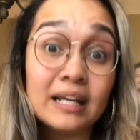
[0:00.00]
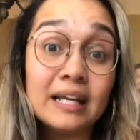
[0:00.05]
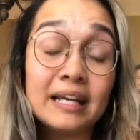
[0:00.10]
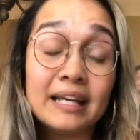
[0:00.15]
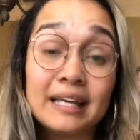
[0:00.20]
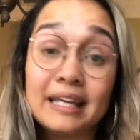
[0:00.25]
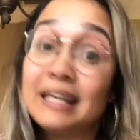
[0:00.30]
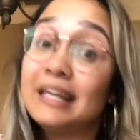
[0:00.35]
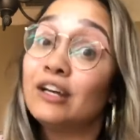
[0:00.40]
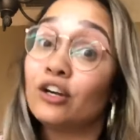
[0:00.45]

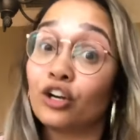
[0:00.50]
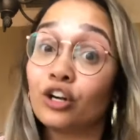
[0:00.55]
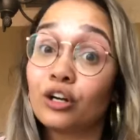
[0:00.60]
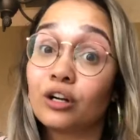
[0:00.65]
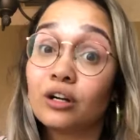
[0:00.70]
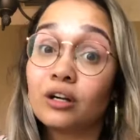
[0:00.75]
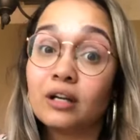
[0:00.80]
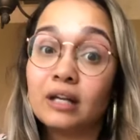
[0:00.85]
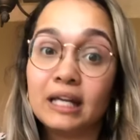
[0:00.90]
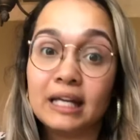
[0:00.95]
here
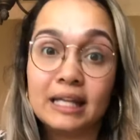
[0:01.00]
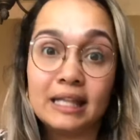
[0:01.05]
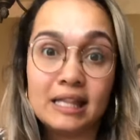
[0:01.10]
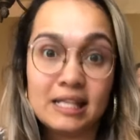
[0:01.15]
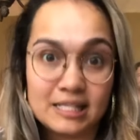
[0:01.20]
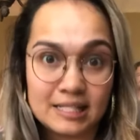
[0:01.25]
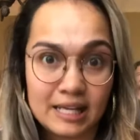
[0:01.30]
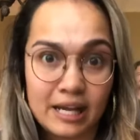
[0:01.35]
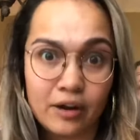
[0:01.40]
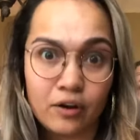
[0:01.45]
in
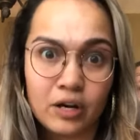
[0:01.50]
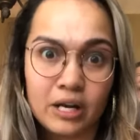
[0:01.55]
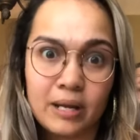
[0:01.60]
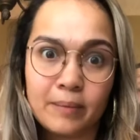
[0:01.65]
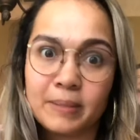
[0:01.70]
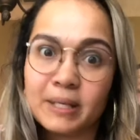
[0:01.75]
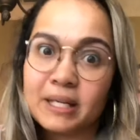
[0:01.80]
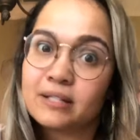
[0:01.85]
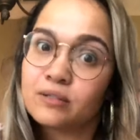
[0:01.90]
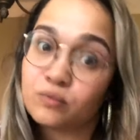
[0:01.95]
this area
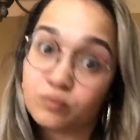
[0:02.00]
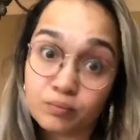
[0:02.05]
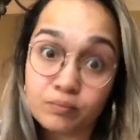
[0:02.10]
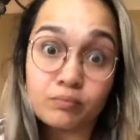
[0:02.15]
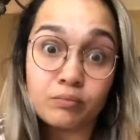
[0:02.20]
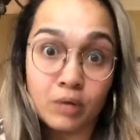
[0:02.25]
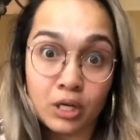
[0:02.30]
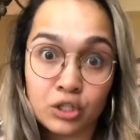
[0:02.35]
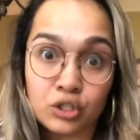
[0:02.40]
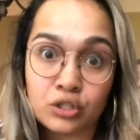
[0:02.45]
because
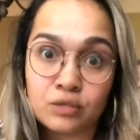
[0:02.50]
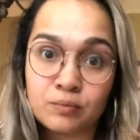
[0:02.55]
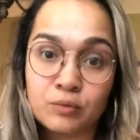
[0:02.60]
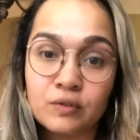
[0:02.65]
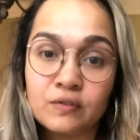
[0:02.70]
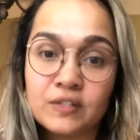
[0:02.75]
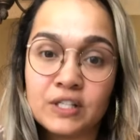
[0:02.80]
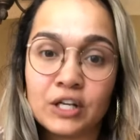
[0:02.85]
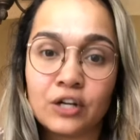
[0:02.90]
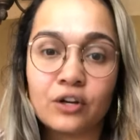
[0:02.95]
I just moved
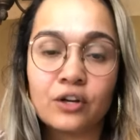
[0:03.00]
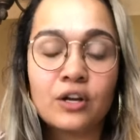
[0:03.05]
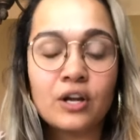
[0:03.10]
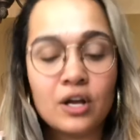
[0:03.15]
here.